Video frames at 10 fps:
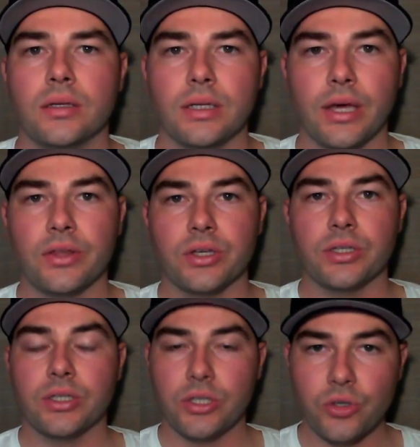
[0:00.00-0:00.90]
Now, the
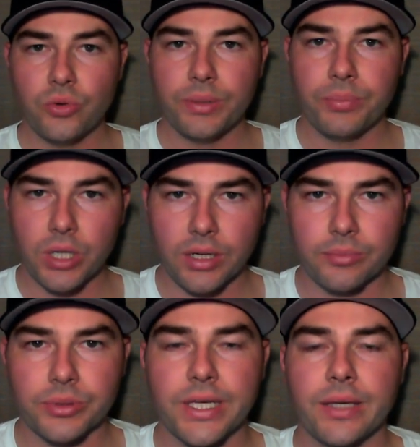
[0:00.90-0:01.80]
Huey
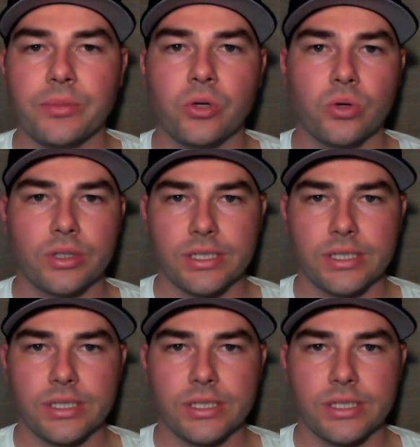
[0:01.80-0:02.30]
pump can be ordered